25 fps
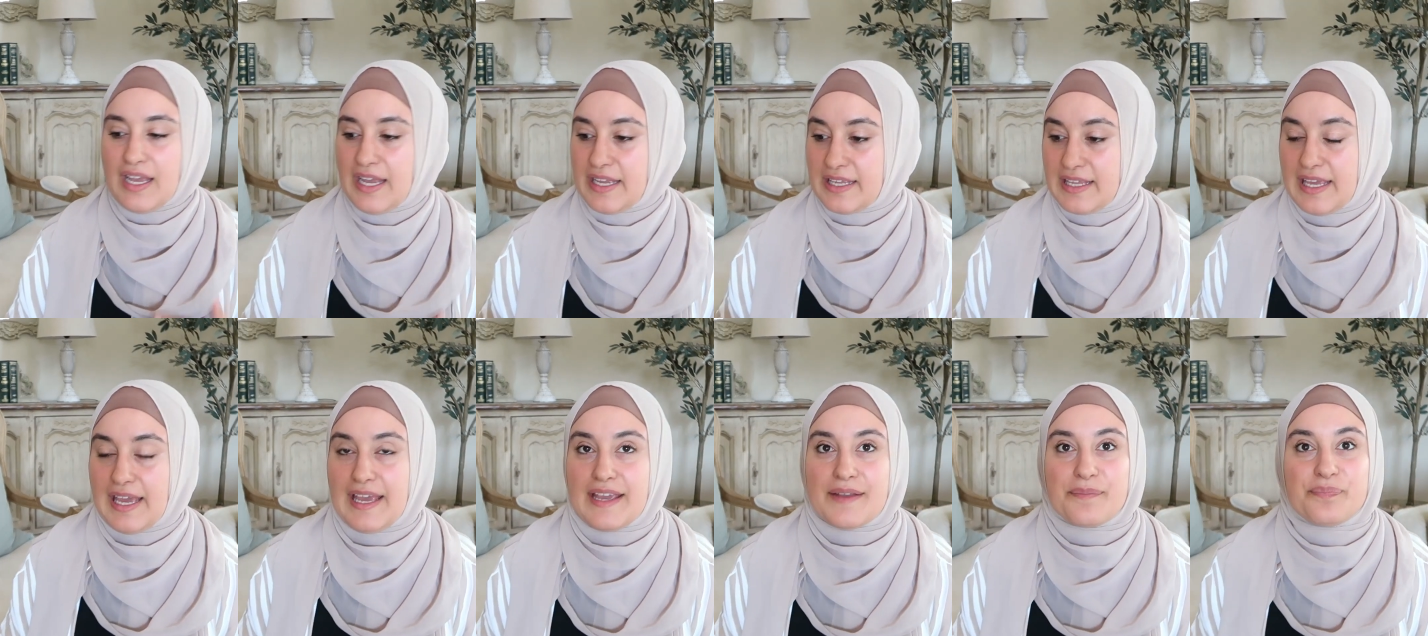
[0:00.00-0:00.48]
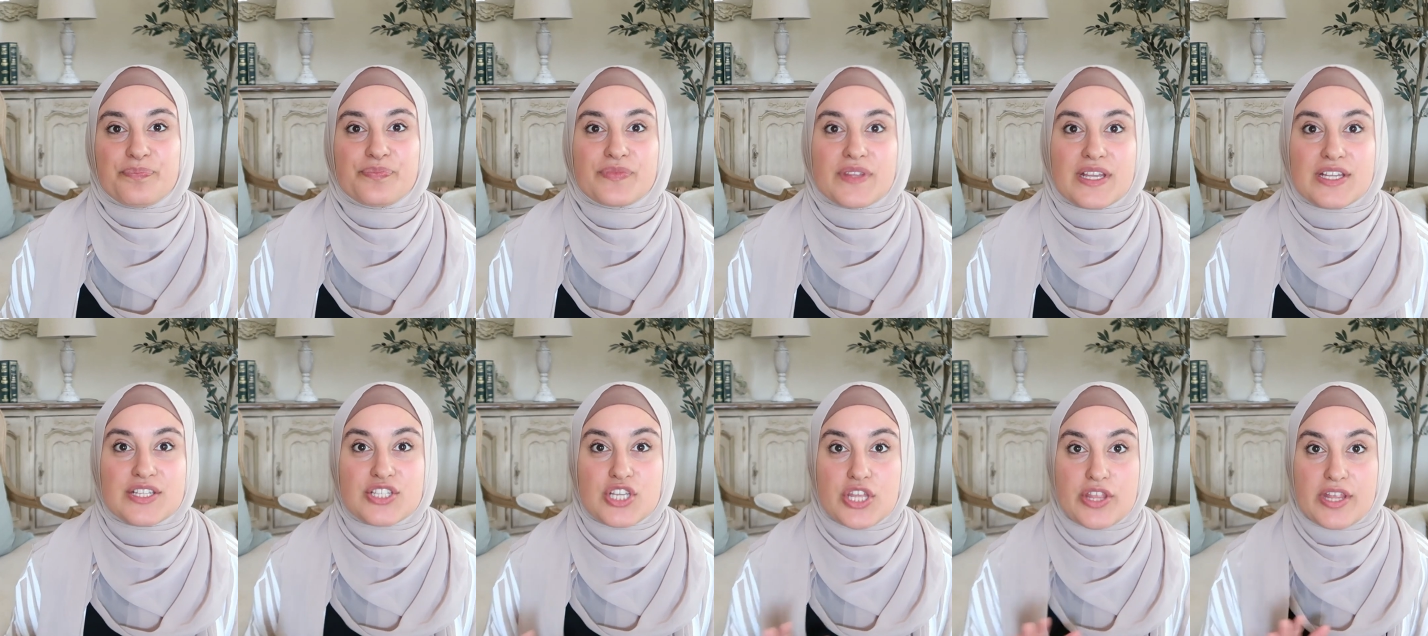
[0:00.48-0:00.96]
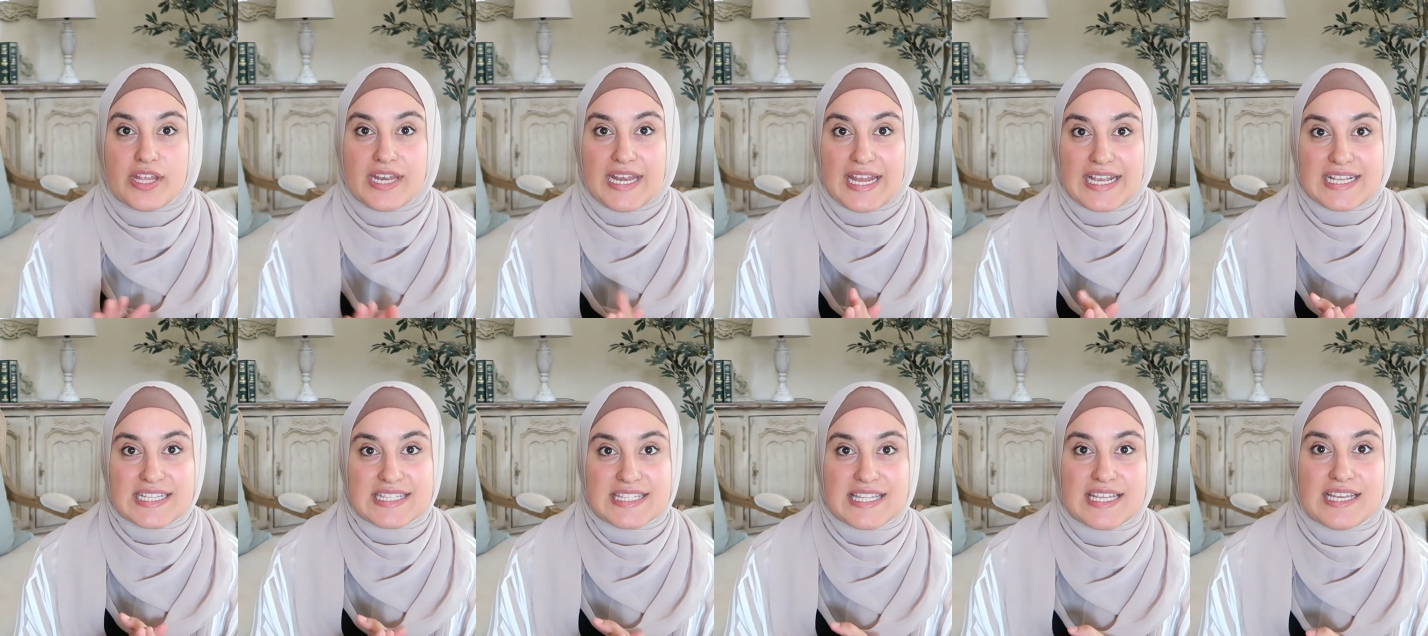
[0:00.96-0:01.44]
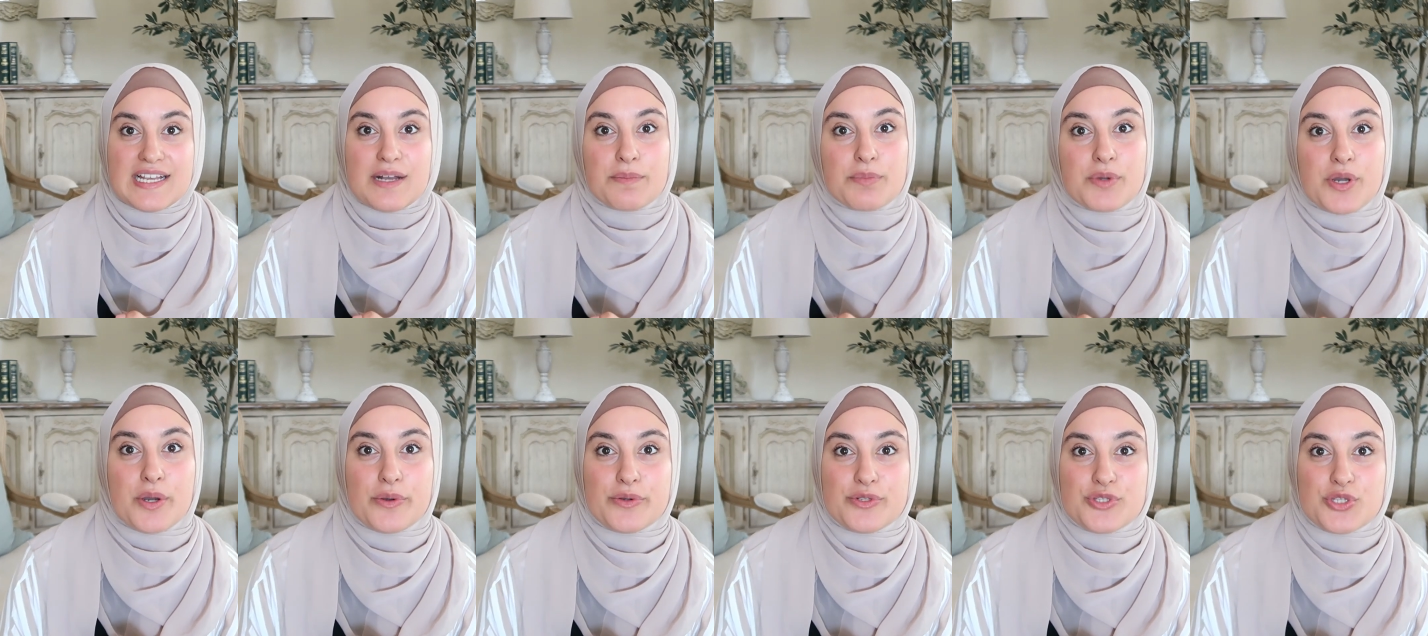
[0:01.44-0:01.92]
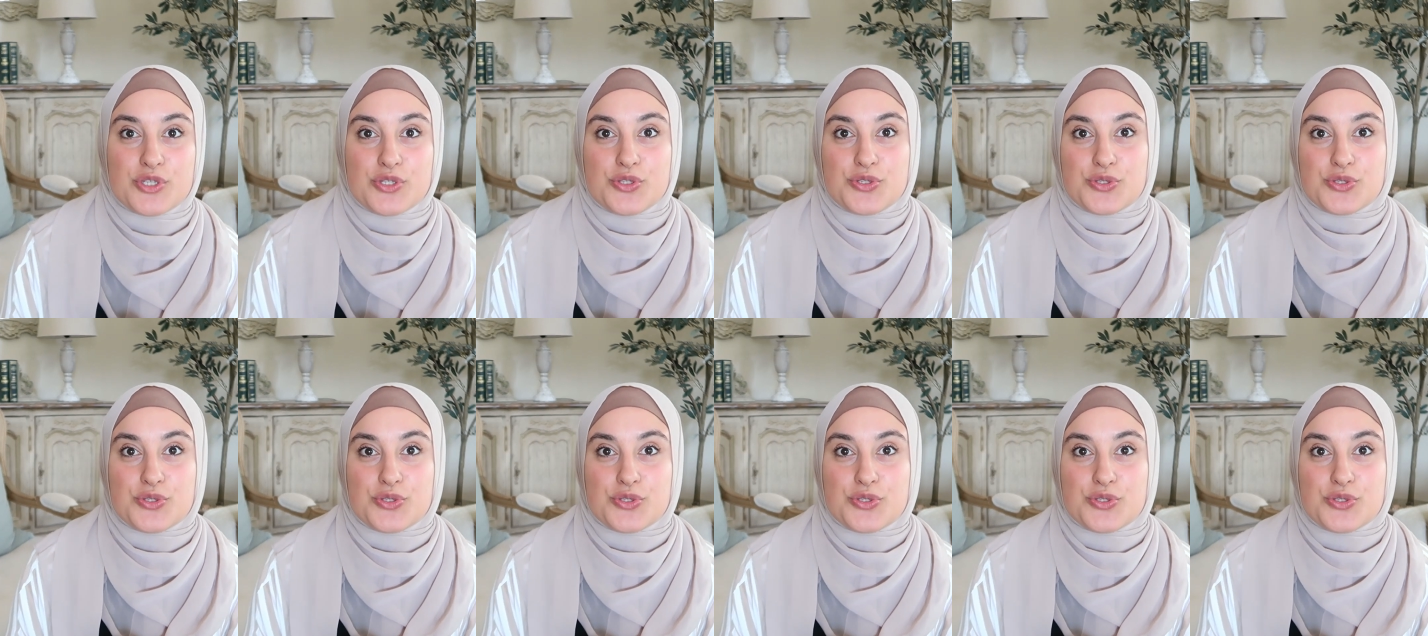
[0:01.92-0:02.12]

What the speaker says: Okay, so the next thing I'm going to